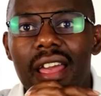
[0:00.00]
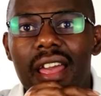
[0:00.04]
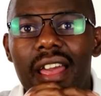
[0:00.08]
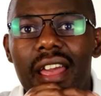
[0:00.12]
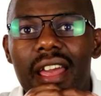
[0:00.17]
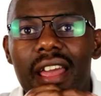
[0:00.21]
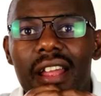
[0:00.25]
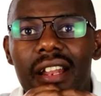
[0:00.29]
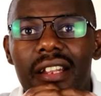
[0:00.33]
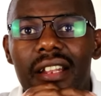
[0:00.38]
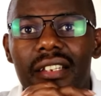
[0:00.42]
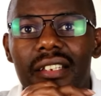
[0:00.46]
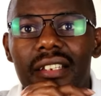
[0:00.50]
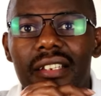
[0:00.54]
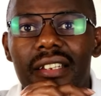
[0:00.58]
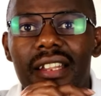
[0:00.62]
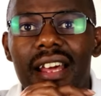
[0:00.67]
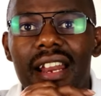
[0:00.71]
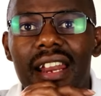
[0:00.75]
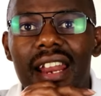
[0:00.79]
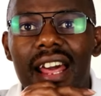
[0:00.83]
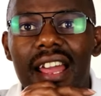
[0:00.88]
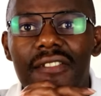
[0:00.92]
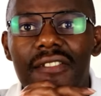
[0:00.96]
at
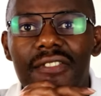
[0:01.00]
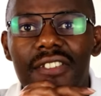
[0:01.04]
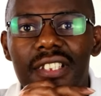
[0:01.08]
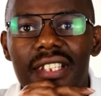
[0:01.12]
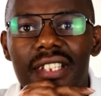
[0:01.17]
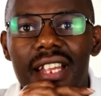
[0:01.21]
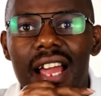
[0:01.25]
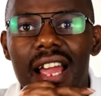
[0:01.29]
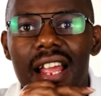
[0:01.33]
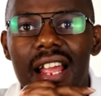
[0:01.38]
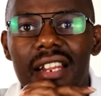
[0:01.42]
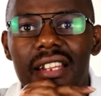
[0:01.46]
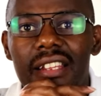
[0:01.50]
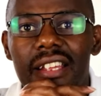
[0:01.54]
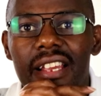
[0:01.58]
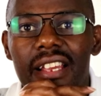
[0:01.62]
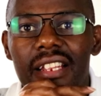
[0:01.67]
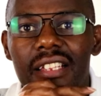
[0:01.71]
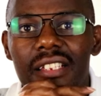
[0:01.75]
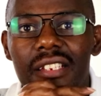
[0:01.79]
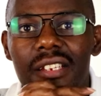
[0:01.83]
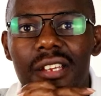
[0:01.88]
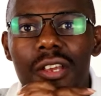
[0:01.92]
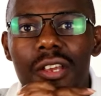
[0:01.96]
the lifestyle
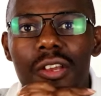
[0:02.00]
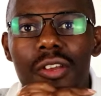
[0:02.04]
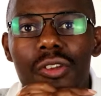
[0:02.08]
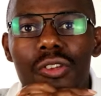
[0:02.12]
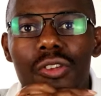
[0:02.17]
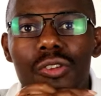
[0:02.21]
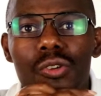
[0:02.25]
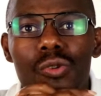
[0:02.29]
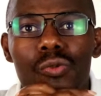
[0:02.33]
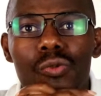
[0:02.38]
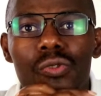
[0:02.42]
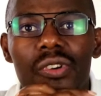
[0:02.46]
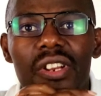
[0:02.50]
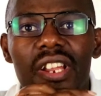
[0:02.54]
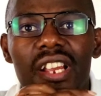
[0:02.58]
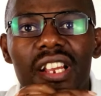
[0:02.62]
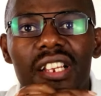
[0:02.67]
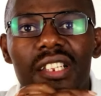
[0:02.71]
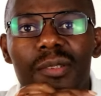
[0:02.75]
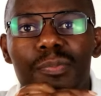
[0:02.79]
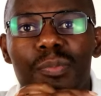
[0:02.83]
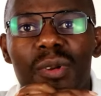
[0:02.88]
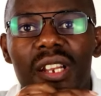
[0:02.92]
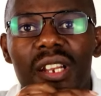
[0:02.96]
that you would
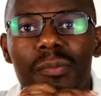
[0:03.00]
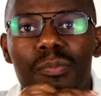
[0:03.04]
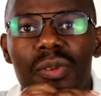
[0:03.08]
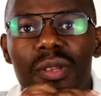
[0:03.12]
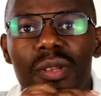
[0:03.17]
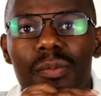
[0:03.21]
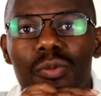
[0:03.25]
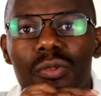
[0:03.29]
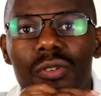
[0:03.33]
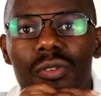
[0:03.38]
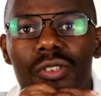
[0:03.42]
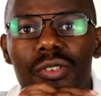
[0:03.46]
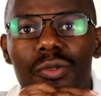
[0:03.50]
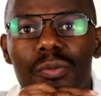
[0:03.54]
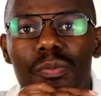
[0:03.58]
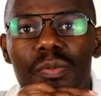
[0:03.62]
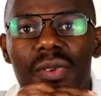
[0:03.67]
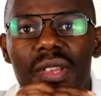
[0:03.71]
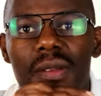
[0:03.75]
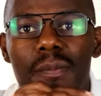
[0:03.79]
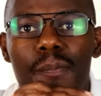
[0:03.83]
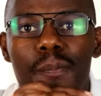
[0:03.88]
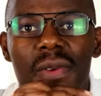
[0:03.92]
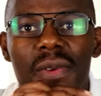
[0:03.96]
expect people to
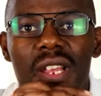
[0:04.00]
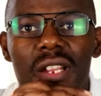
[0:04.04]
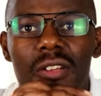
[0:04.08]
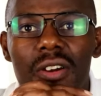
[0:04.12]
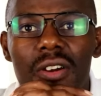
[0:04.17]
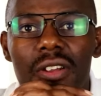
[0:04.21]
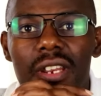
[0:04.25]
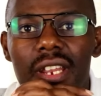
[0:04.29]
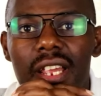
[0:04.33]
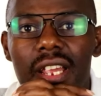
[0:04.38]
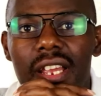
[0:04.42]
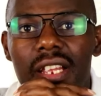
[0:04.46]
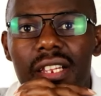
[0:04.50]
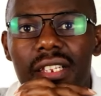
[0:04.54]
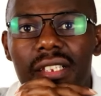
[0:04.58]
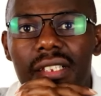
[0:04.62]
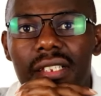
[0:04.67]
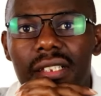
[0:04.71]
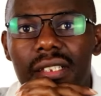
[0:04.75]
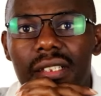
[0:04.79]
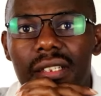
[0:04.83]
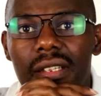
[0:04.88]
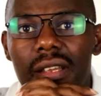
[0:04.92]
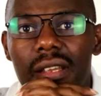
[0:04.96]
be
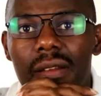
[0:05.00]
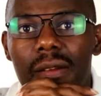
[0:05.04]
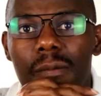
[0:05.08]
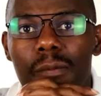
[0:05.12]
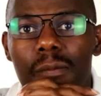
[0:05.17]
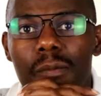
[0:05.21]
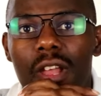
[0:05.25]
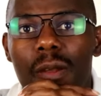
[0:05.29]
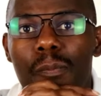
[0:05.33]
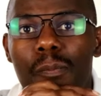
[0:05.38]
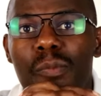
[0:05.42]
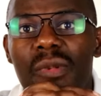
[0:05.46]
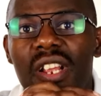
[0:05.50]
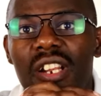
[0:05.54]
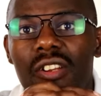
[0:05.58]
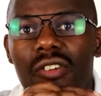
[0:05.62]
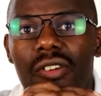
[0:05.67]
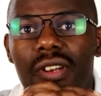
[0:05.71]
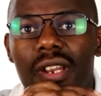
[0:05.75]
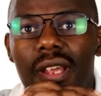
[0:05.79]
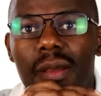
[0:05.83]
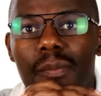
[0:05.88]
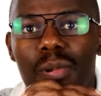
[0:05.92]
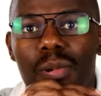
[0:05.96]
millionaires,
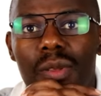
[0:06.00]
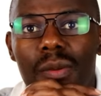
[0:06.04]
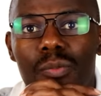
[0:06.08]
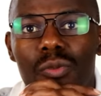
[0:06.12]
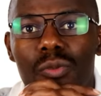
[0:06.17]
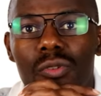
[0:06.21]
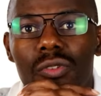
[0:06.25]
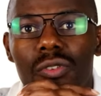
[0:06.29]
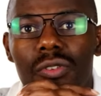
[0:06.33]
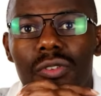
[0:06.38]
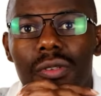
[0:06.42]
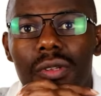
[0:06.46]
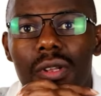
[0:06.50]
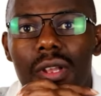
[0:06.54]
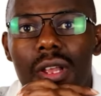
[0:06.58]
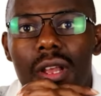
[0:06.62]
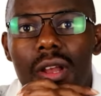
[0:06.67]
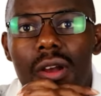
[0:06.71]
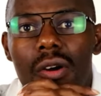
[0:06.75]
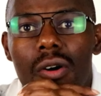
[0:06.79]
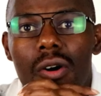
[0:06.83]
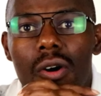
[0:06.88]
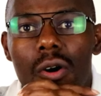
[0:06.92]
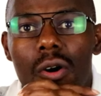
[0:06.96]
millionaire people,
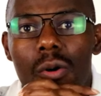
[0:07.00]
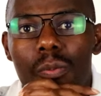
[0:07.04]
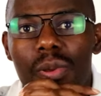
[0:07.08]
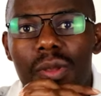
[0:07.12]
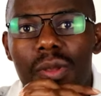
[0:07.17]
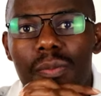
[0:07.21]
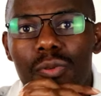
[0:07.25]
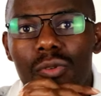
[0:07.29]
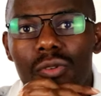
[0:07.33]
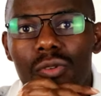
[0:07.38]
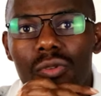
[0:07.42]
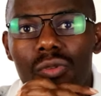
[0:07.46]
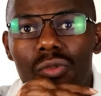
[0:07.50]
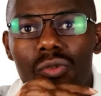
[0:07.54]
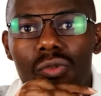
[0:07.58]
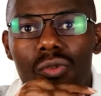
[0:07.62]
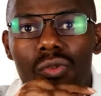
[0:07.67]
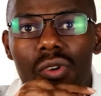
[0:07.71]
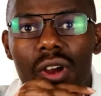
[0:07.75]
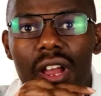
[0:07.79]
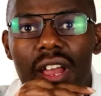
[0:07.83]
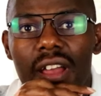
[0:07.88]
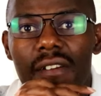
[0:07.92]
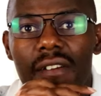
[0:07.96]
or people
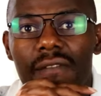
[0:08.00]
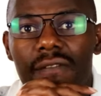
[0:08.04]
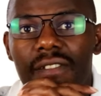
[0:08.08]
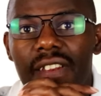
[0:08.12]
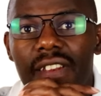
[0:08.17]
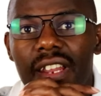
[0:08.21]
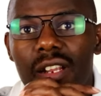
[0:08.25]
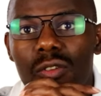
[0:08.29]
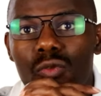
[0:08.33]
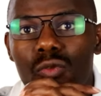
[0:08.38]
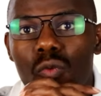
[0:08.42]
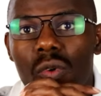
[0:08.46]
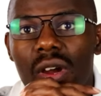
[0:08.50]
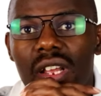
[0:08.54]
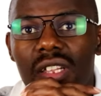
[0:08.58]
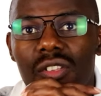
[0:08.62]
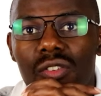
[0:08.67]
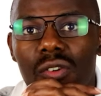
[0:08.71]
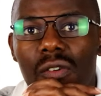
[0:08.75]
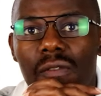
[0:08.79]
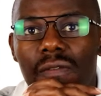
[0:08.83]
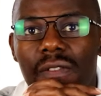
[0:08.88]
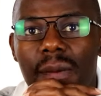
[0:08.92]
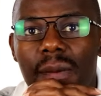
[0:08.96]
who have net
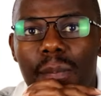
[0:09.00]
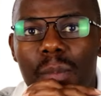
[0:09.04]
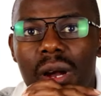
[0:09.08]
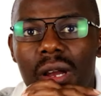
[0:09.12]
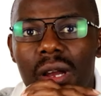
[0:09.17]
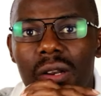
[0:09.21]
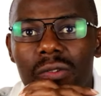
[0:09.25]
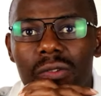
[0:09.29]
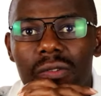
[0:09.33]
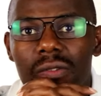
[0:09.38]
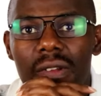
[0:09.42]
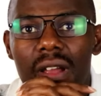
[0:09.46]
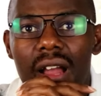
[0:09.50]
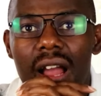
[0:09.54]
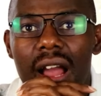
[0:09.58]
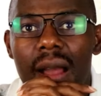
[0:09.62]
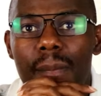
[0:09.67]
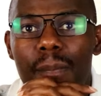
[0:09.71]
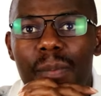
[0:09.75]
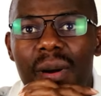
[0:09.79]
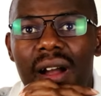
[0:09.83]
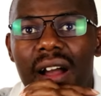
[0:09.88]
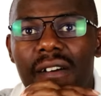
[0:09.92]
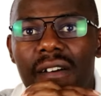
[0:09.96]
worth of
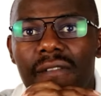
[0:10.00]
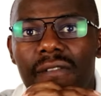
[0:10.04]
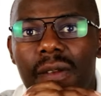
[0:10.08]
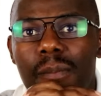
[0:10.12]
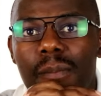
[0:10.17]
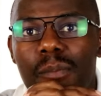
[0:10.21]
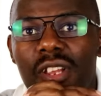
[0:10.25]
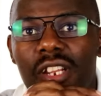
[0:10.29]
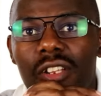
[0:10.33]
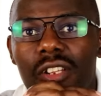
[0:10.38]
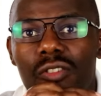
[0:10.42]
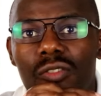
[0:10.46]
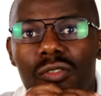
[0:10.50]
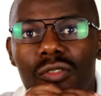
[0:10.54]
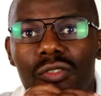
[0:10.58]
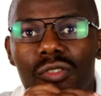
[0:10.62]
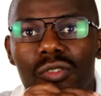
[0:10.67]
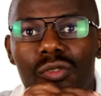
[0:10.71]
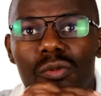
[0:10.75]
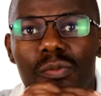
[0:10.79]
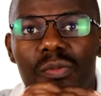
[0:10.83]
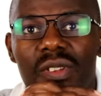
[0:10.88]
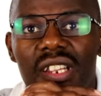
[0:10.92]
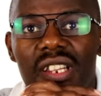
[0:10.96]
above a
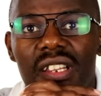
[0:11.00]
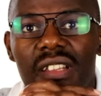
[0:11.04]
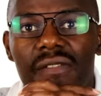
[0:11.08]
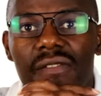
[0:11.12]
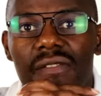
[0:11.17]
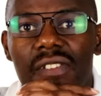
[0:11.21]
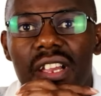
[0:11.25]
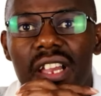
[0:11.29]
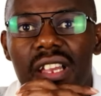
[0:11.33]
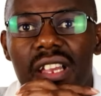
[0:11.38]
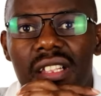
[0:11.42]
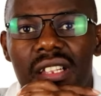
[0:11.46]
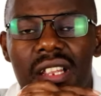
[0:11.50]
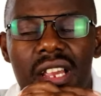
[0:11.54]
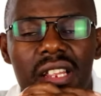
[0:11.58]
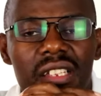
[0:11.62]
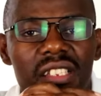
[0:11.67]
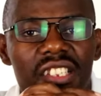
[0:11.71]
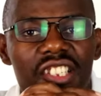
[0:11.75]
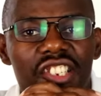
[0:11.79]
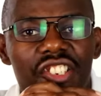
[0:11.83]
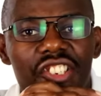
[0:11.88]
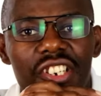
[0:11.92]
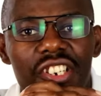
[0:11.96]
million to be living an
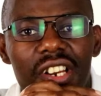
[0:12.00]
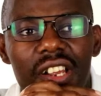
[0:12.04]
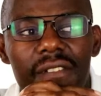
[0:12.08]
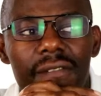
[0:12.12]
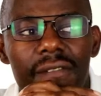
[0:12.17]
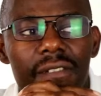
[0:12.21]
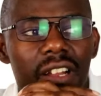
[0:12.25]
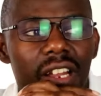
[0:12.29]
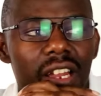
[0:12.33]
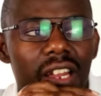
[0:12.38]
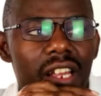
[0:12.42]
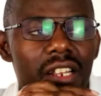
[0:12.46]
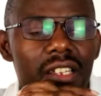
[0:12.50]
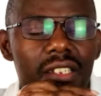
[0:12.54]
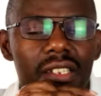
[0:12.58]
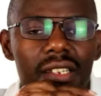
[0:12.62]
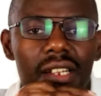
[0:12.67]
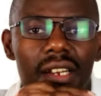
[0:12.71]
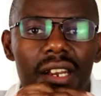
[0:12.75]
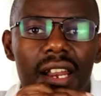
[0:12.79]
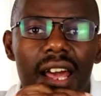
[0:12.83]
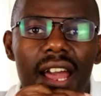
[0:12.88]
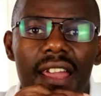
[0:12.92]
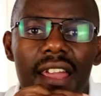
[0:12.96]

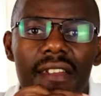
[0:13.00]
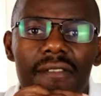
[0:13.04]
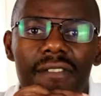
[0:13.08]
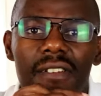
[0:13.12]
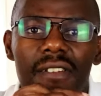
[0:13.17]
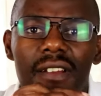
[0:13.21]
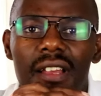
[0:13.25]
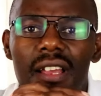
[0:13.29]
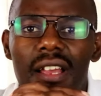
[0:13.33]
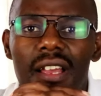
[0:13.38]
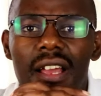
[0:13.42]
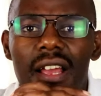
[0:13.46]
extravagant life.